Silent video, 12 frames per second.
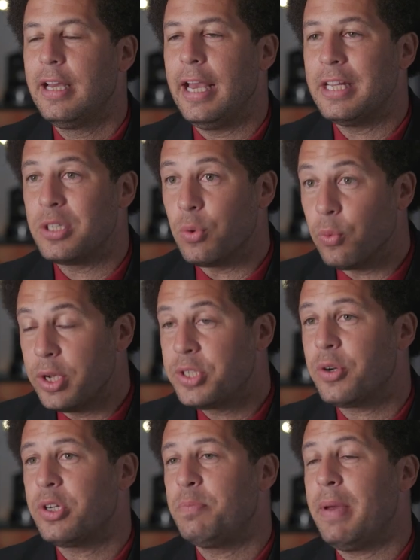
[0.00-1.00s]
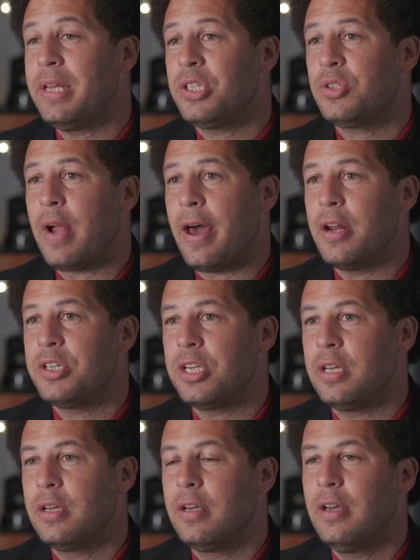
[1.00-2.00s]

It's a research-based strategy